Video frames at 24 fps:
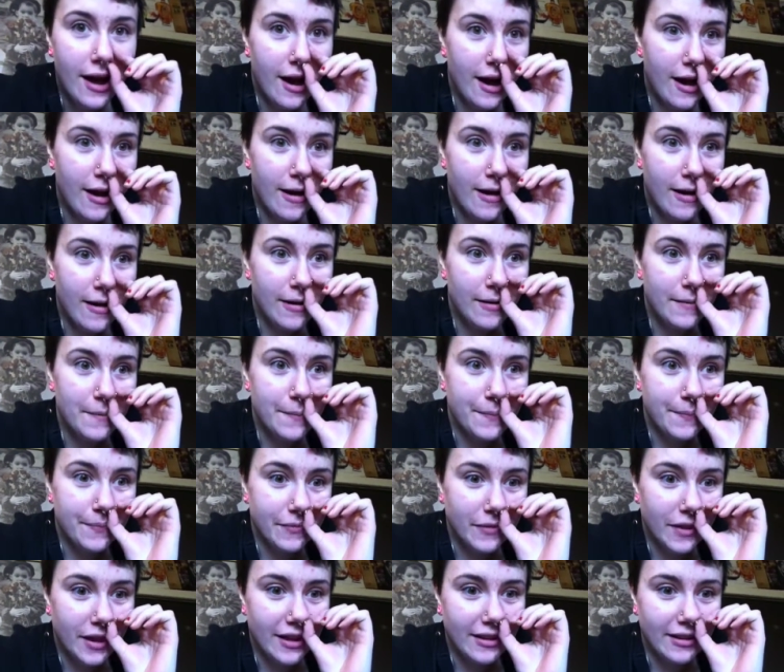
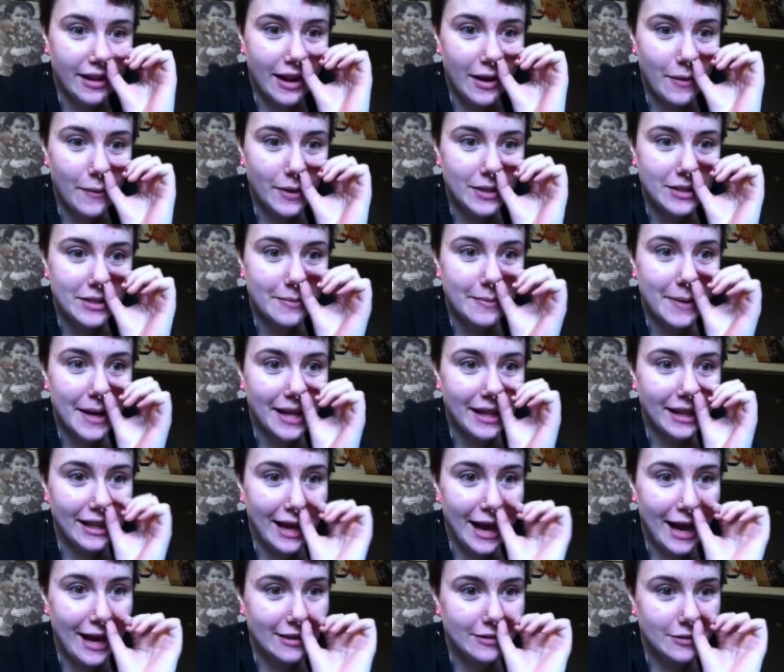Um, like I went to my
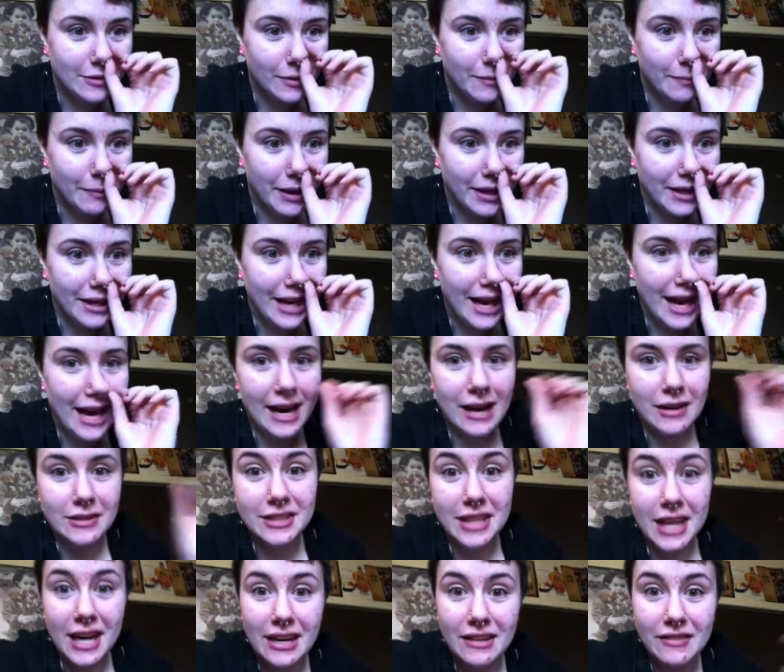class on Monday and I
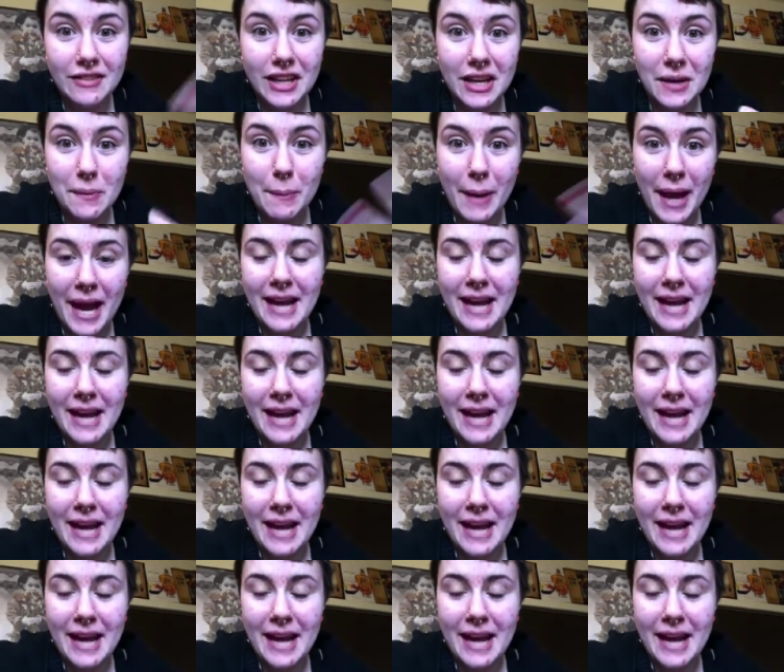was kind of like